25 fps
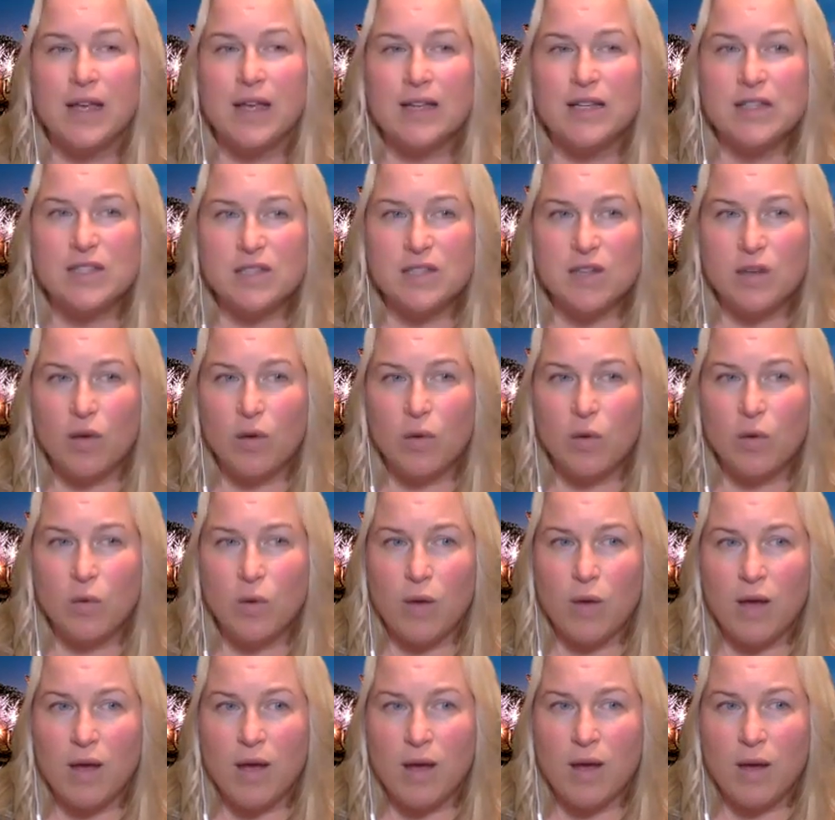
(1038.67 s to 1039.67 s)
So
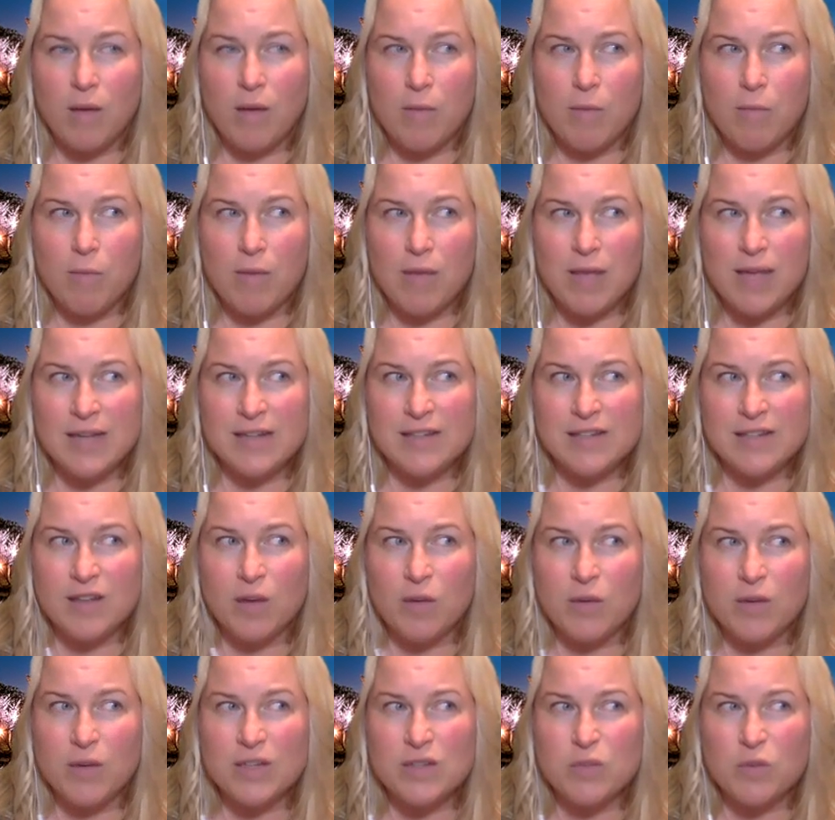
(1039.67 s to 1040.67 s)
it's
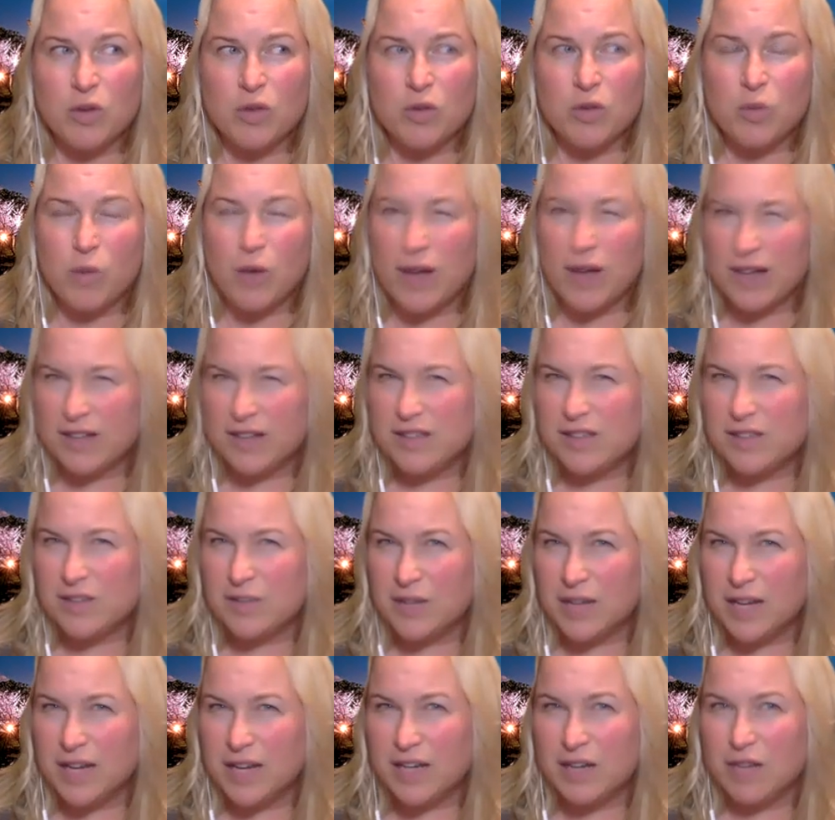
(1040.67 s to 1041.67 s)
always worthwhile to
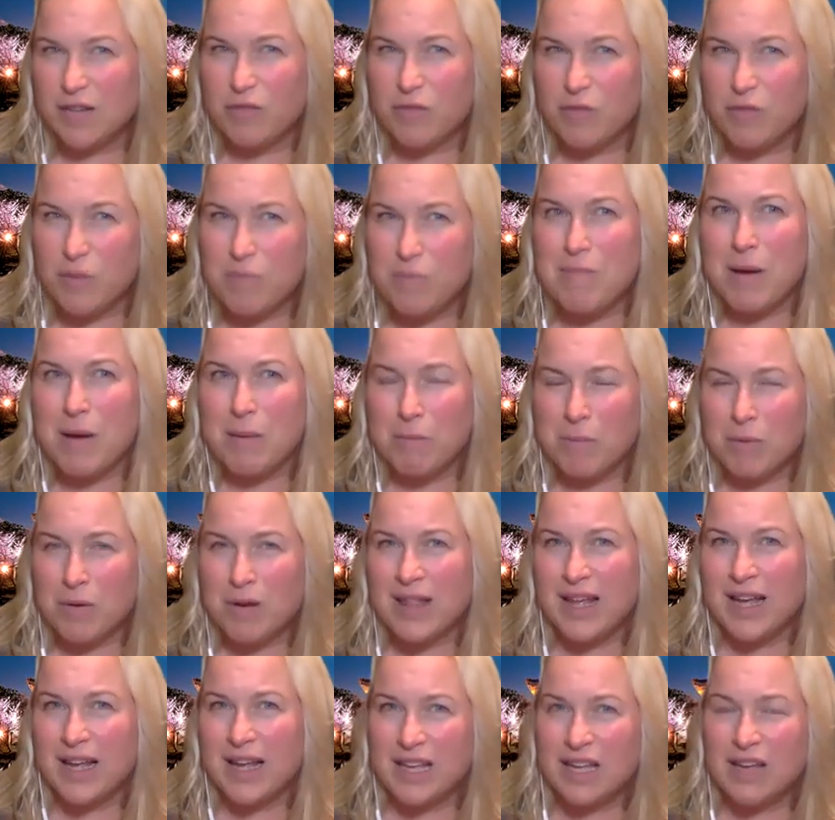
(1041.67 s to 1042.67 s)
kind of remember
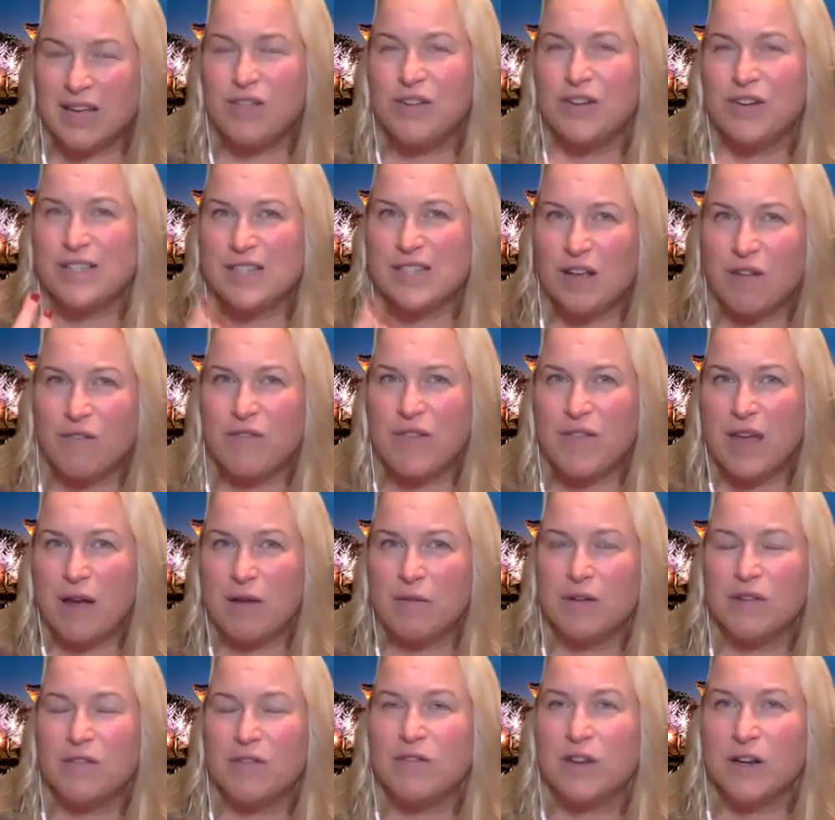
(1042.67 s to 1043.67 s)
that and give yourself that
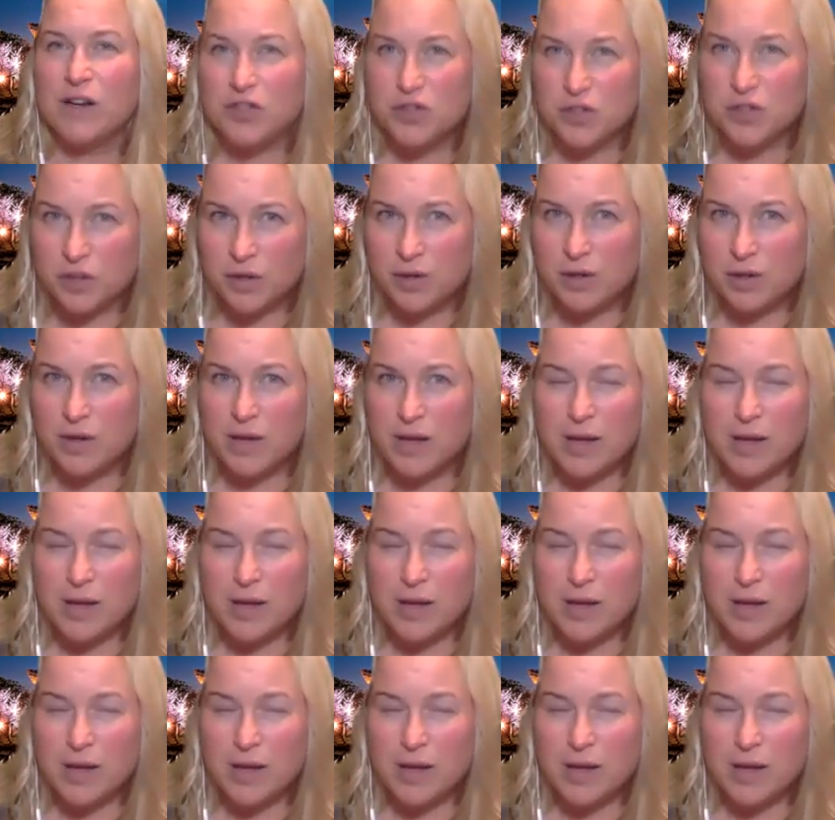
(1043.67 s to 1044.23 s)
refresher.